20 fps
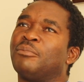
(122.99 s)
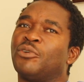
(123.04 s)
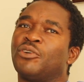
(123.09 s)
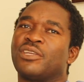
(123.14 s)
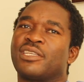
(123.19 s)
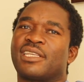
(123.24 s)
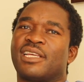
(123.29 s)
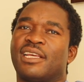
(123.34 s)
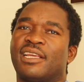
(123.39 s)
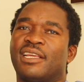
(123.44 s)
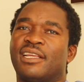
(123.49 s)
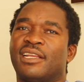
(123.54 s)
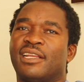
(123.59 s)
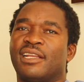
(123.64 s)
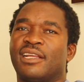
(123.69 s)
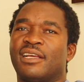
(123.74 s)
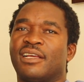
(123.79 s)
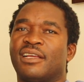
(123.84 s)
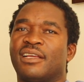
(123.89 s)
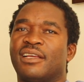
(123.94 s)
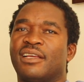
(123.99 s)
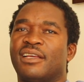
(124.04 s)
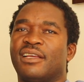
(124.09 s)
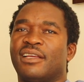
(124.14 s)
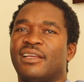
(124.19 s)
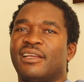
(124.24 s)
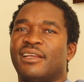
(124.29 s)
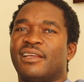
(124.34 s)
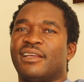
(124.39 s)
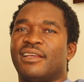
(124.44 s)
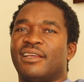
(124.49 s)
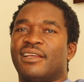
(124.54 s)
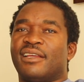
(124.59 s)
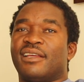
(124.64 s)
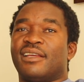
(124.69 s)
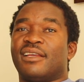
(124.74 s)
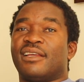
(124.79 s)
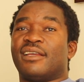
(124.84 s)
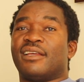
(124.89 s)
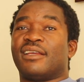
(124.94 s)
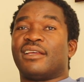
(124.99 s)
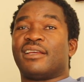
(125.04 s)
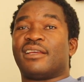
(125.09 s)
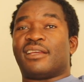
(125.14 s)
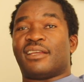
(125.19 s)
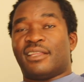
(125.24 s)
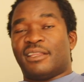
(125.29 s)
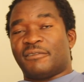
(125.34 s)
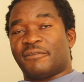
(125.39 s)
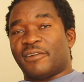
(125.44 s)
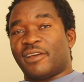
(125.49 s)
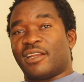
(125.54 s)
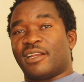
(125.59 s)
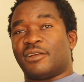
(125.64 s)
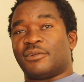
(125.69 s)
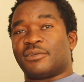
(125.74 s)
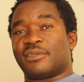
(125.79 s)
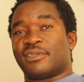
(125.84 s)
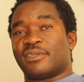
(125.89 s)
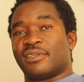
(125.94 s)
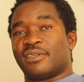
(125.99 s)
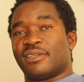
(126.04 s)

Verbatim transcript: Boise uh, in uh, uh, in the finals.